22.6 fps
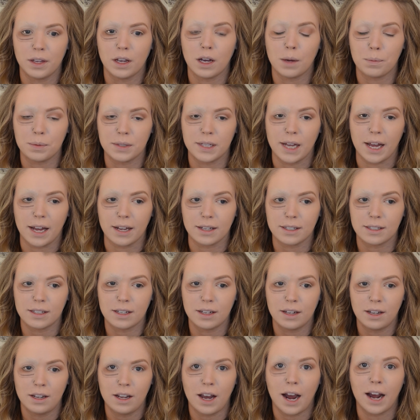
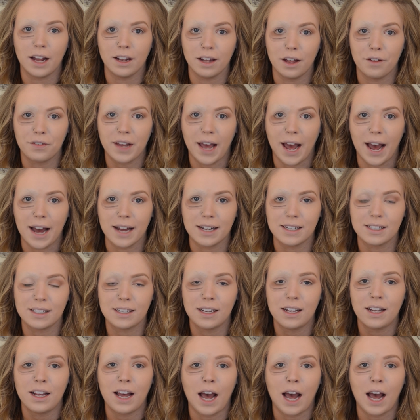Obsessed. I love cats.